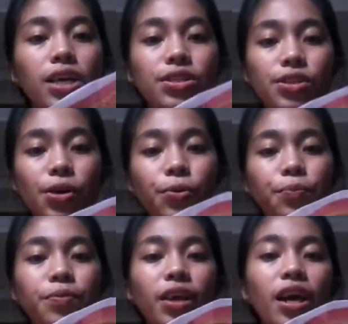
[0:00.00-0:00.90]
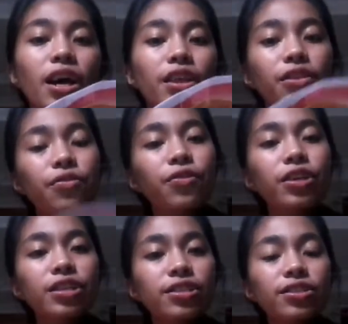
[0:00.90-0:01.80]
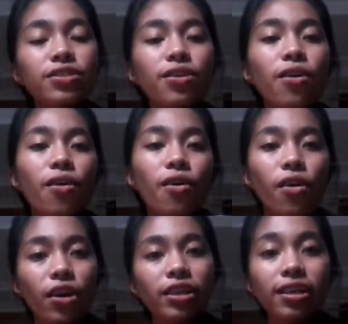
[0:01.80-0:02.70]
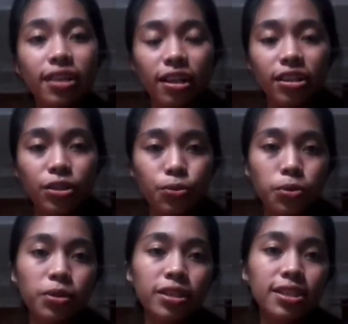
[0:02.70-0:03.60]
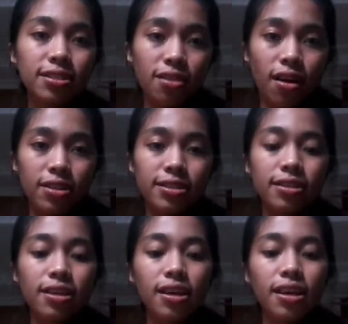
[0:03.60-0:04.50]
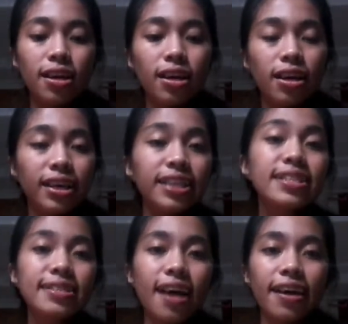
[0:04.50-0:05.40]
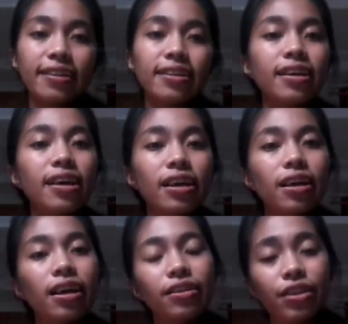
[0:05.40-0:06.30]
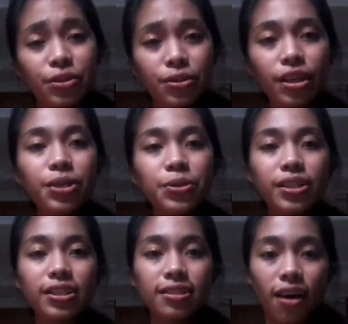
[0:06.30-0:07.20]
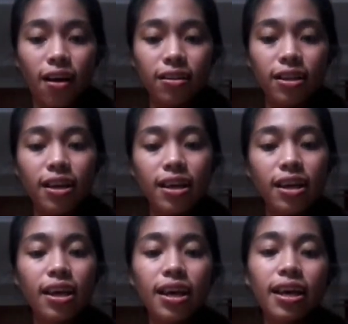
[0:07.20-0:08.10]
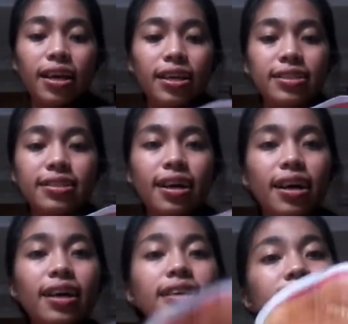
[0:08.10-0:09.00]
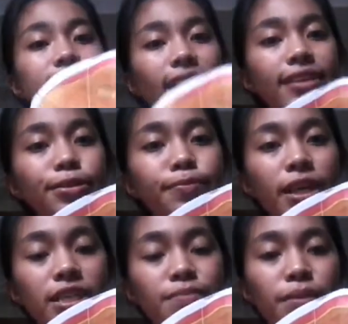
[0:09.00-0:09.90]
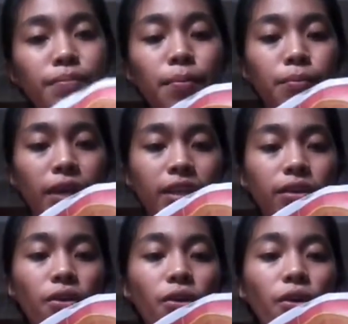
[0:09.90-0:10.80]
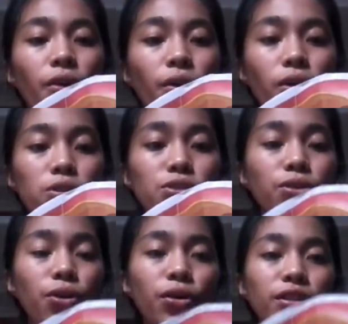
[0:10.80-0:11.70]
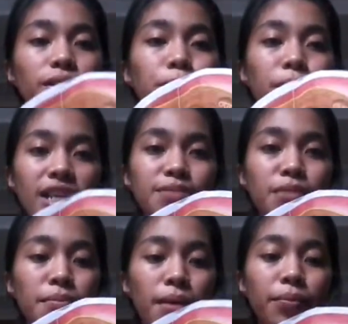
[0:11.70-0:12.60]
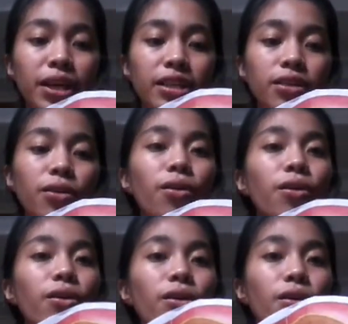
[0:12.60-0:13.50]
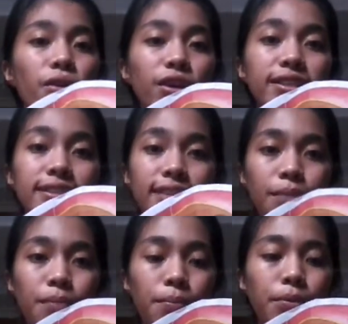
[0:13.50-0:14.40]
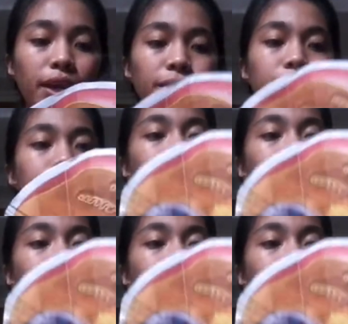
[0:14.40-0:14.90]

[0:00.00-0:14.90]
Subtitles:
So, the first organelle that we will discuss inside the eukaryotic cell is the cytoplasmic membrane, also called plasma membrane or cell membrane.